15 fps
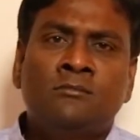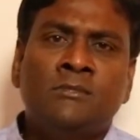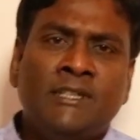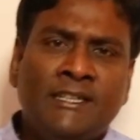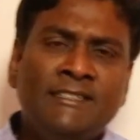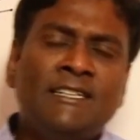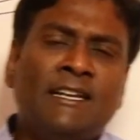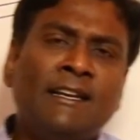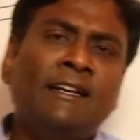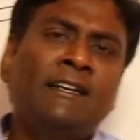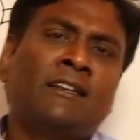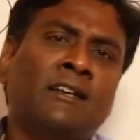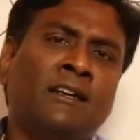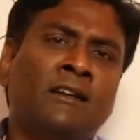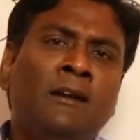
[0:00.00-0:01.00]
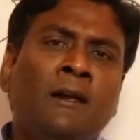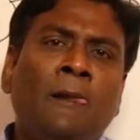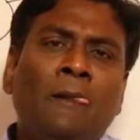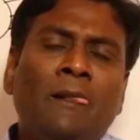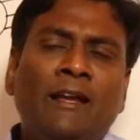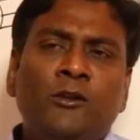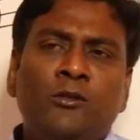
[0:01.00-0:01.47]
in generator,
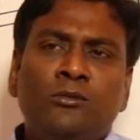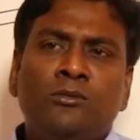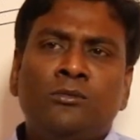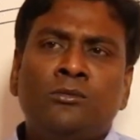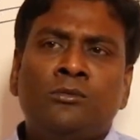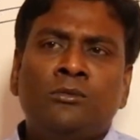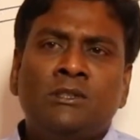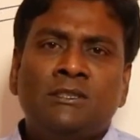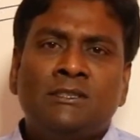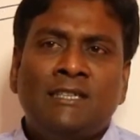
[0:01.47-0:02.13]
like you know,